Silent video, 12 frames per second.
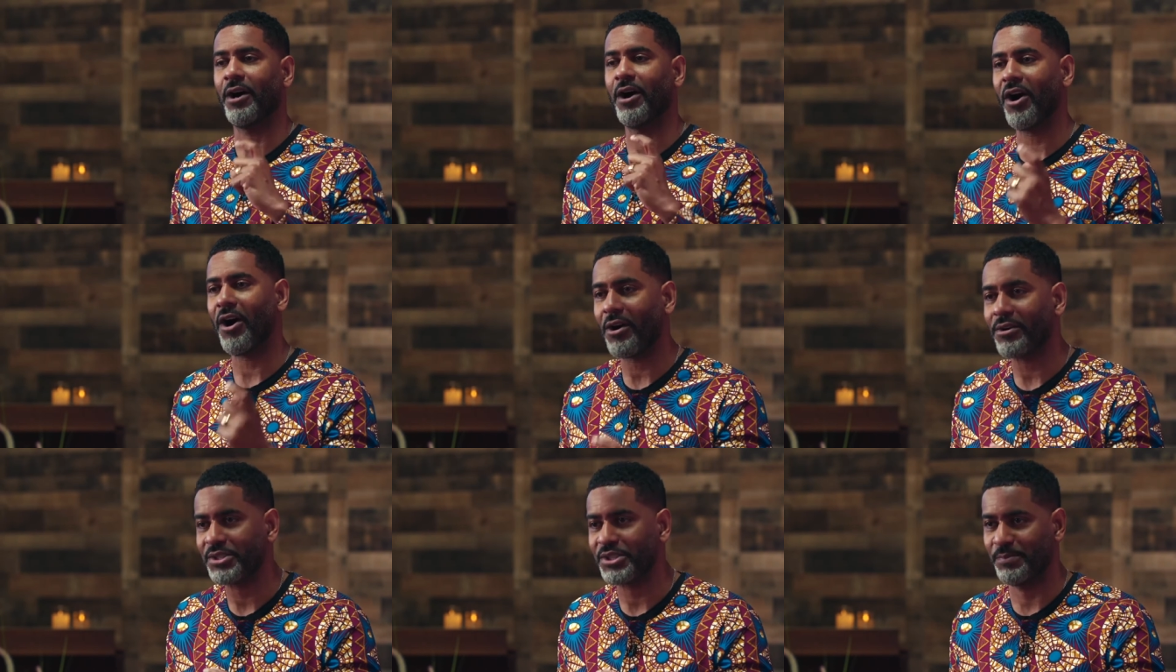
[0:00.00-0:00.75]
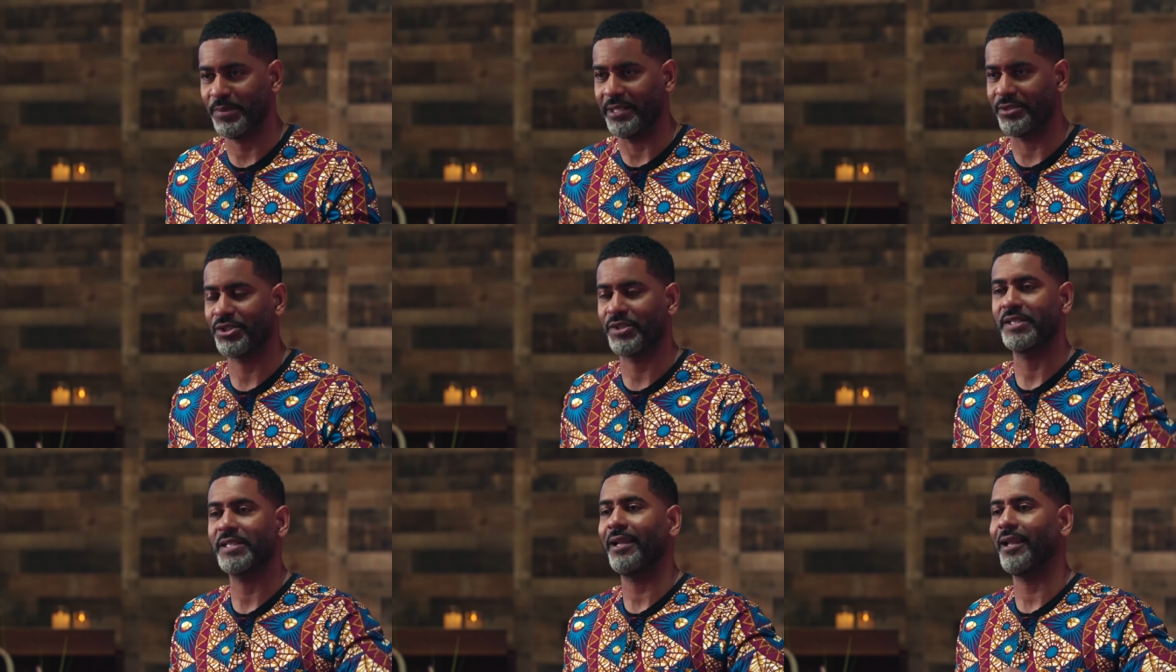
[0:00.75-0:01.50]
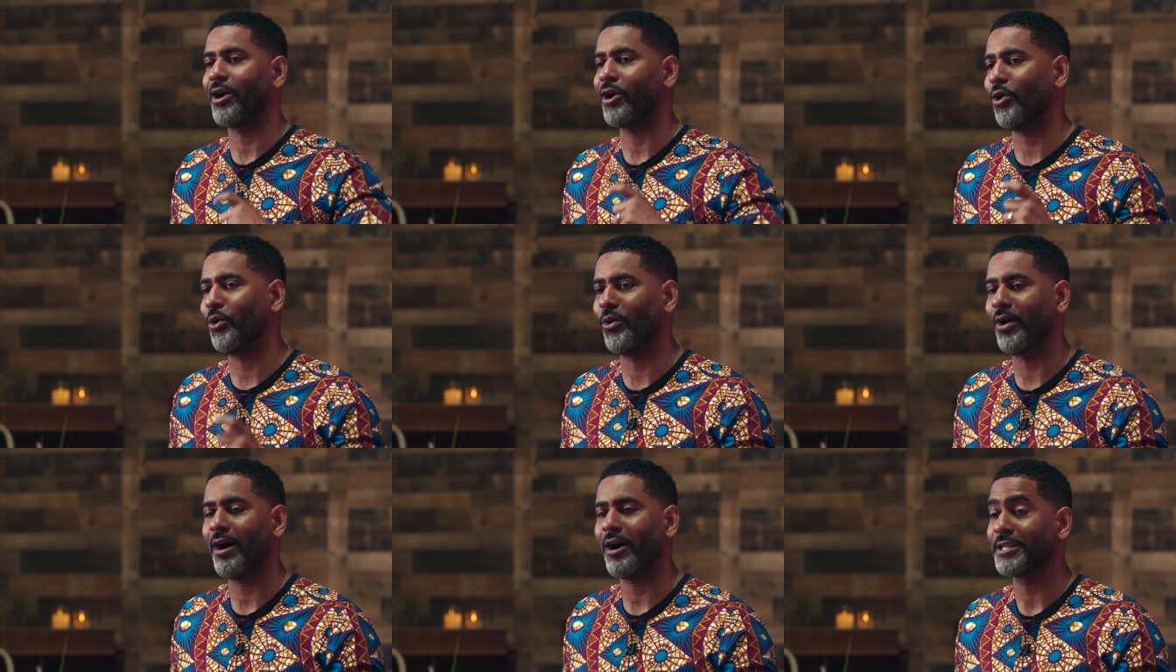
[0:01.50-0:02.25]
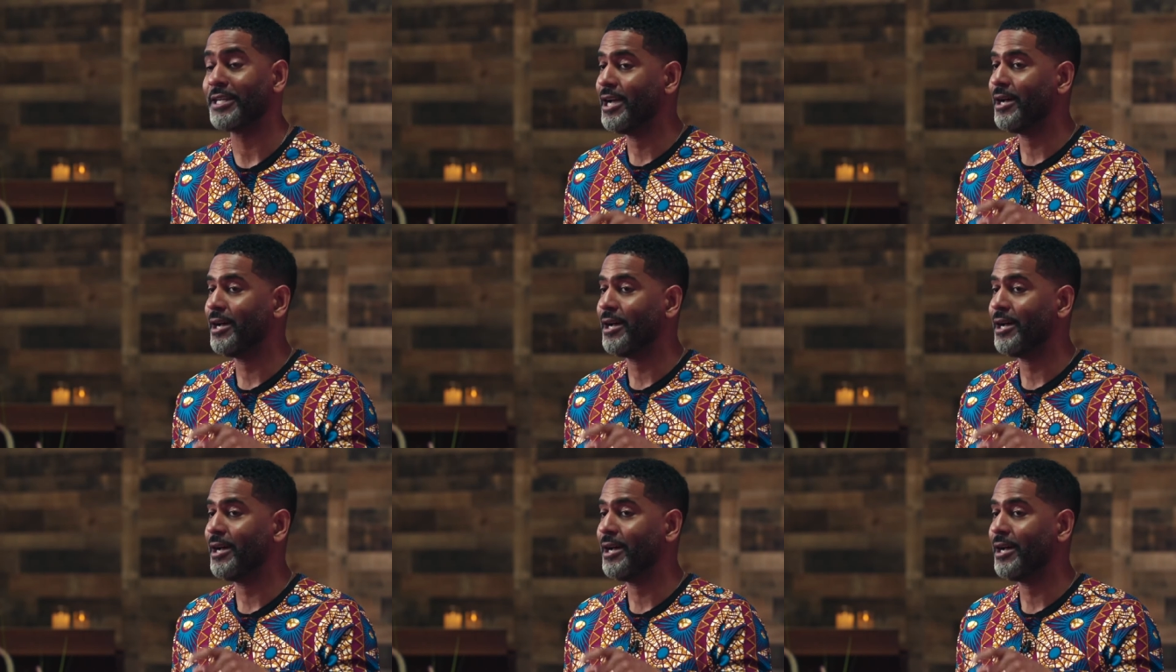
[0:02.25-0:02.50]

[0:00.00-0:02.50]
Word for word: heart speech to tell our whole heart,